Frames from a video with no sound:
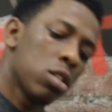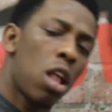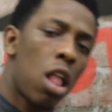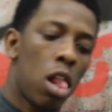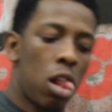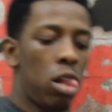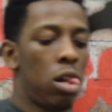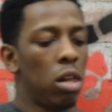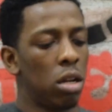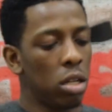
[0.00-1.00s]
I
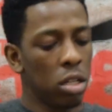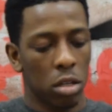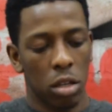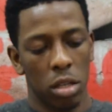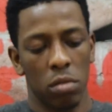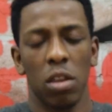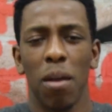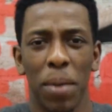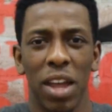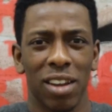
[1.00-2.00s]
need to
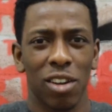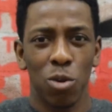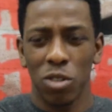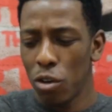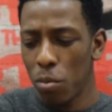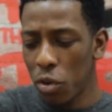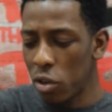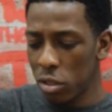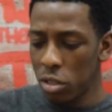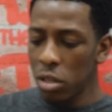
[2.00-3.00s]
get better close to the box.
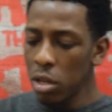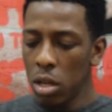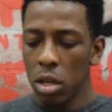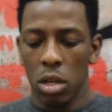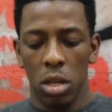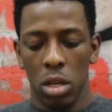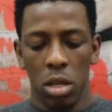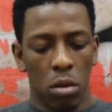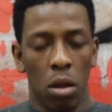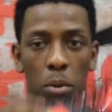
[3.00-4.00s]

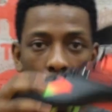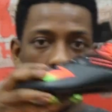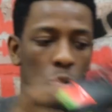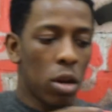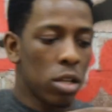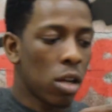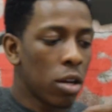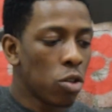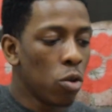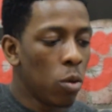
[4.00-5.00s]
I put this one, as I
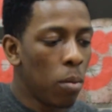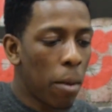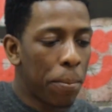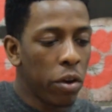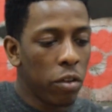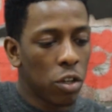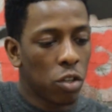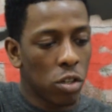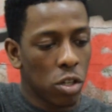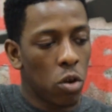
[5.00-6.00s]
do in my previous
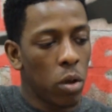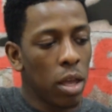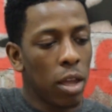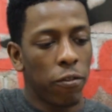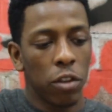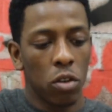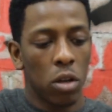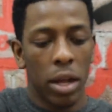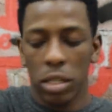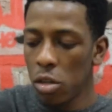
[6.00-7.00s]
video, here for you
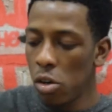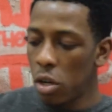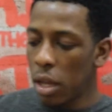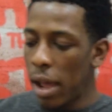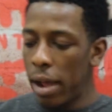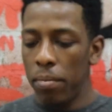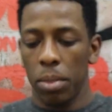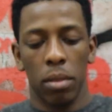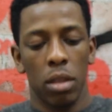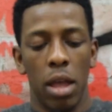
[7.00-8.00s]
guys to look at,
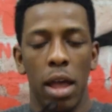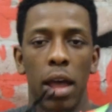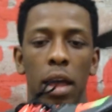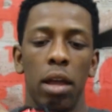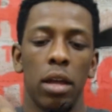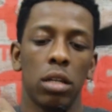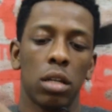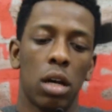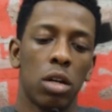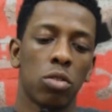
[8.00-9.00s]
and
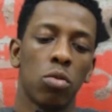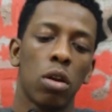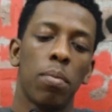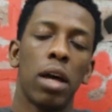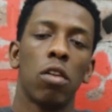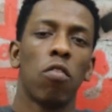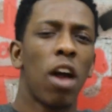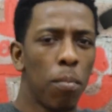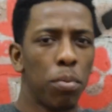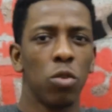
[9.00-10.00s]
I'll talk about the
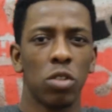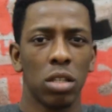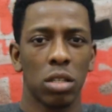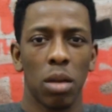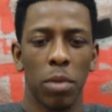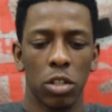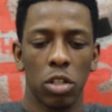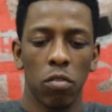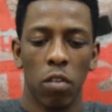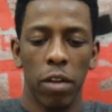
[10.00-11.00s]
right boot since I'm
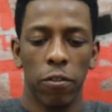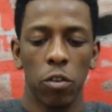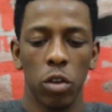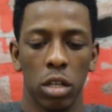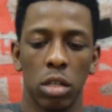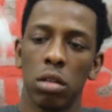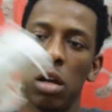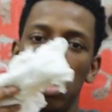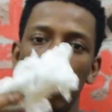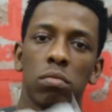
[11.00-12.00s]
actually right footed.
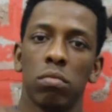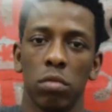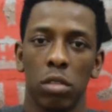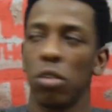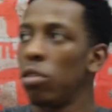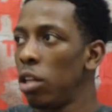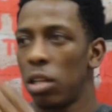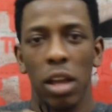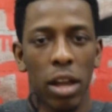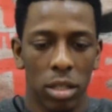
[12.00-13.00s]
Something
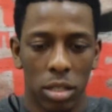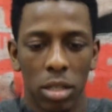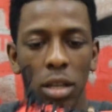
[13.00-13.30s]
like that.